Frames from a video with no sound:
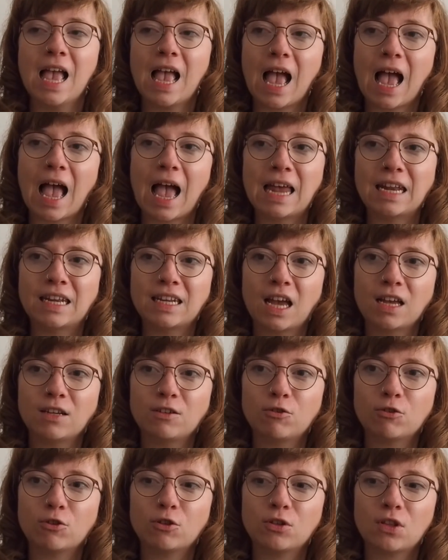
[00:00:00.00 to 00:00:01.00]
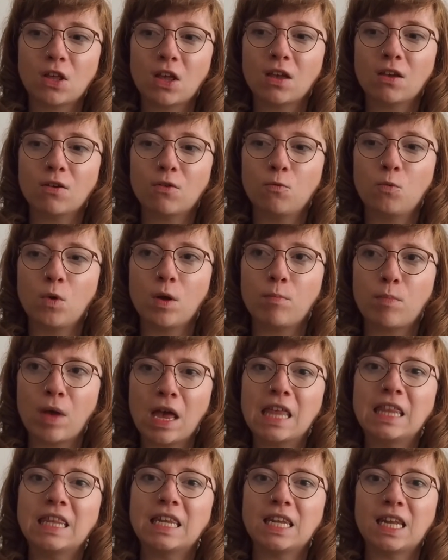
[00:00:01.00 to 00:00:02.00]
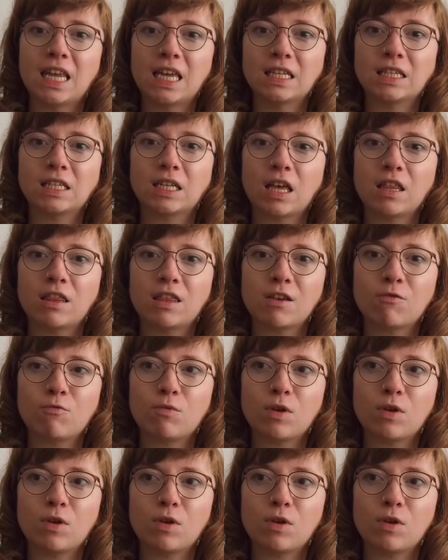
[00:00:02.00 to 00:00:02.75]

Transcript: And I just think we're better than this. I think